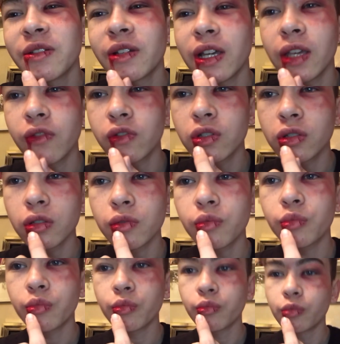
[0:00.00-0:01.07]
So I've
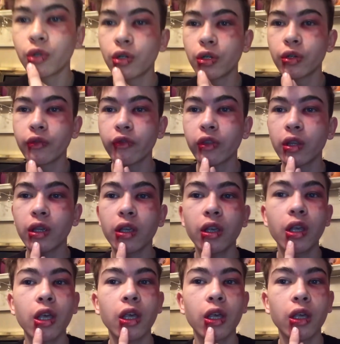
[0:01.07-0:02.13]
done more of the
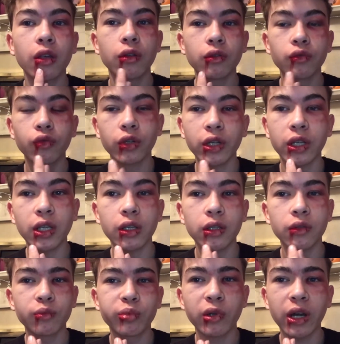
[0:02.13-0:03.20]
runny
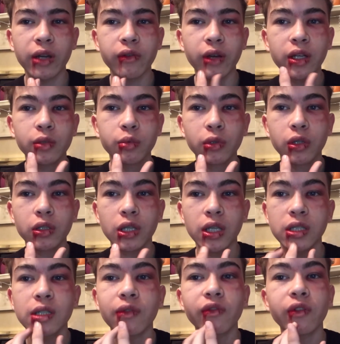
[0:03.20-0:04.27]
bright red blood
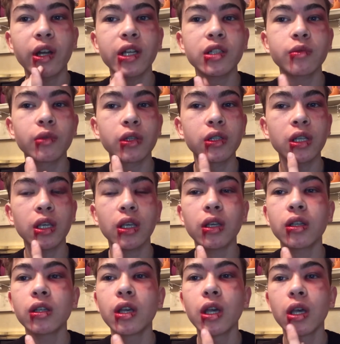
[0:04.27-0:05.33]
as fresh blood
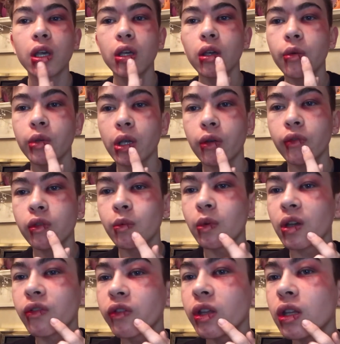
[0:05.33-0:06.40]
here coming out of the
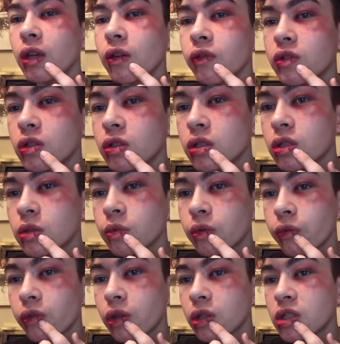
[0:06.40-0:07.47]
mouth, and then I've done some
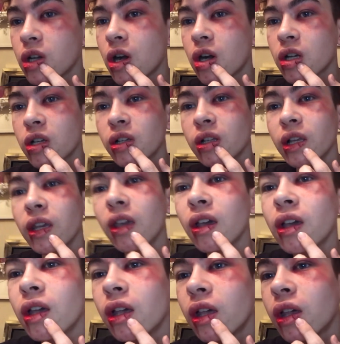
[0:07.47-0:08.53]
of the darker like
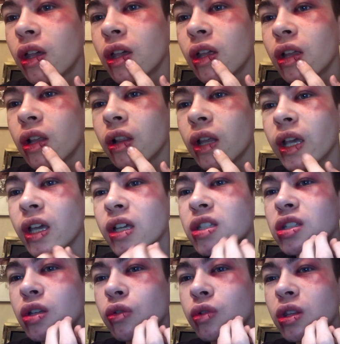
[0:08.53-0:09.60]

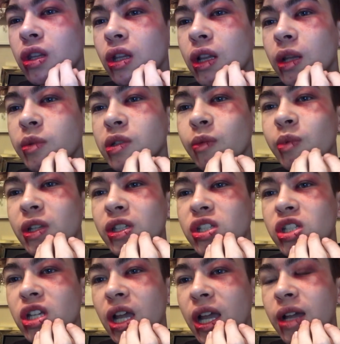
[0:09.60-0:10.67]
as though the lips have been
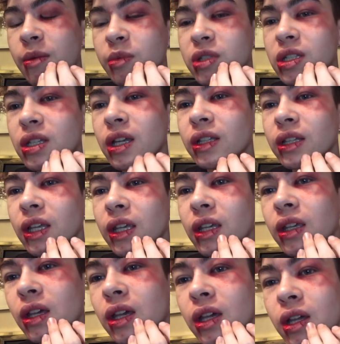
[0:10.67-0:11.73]
chapped and
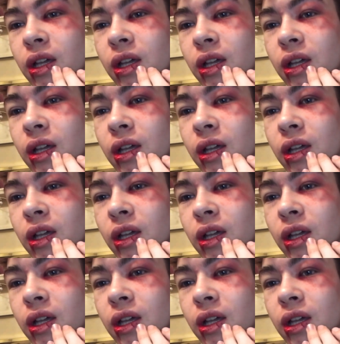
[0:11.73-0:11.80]
like,